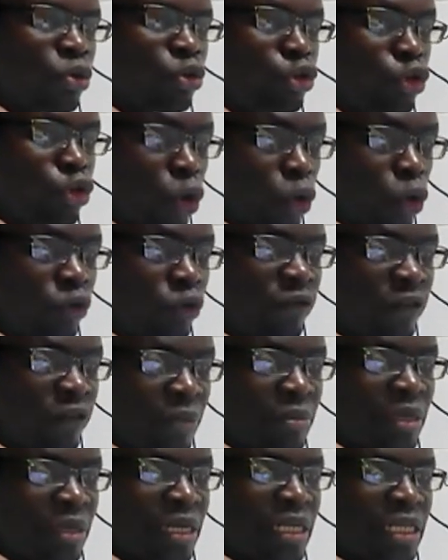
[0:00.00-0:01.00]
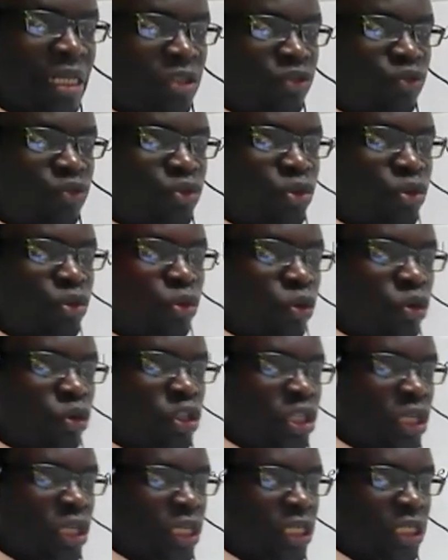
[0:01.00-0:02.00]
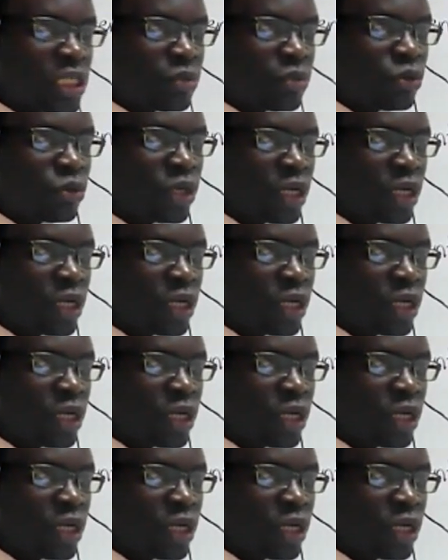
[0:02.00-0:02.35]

known family history or genetic